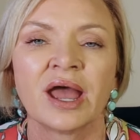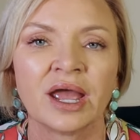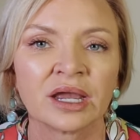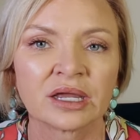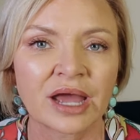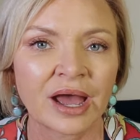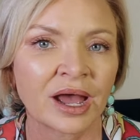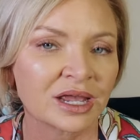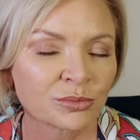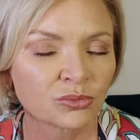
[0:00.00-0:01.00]
And
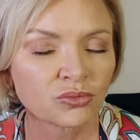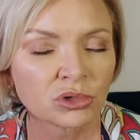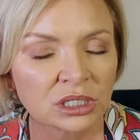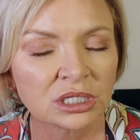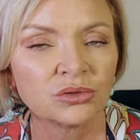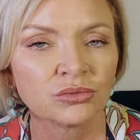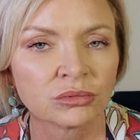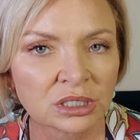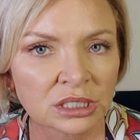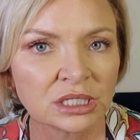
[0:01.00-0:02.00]
I am really,
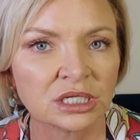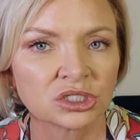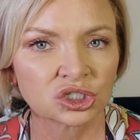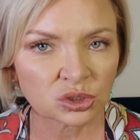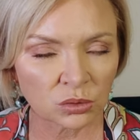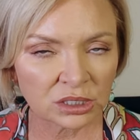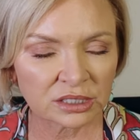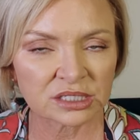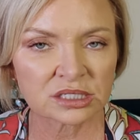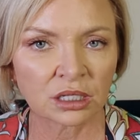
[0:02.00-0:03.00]
really
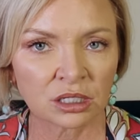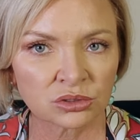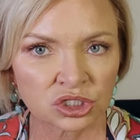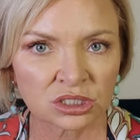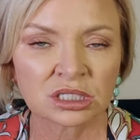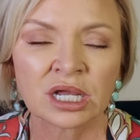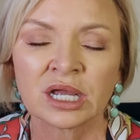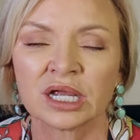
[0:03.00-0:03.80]
enjoying this lotion.